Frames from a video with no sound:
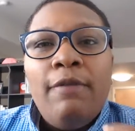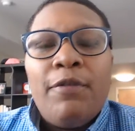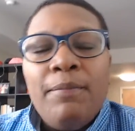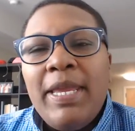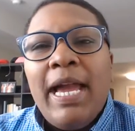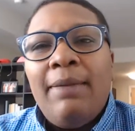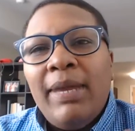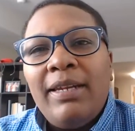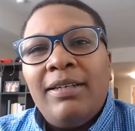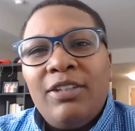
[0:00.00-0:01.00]
For me, I
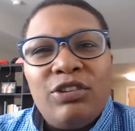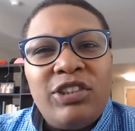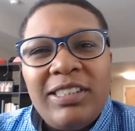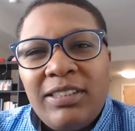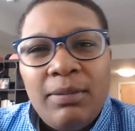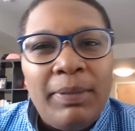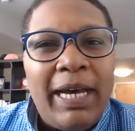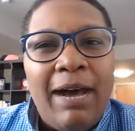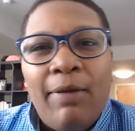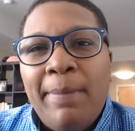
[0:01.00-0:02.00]
made a little system of
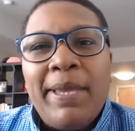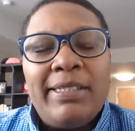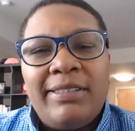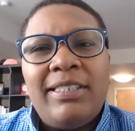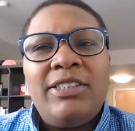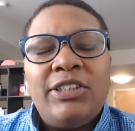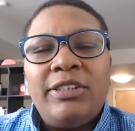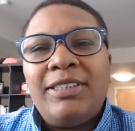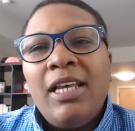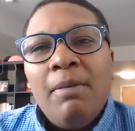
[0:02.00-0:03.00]
how I make
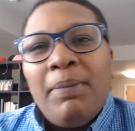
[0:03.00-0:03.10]
decisions,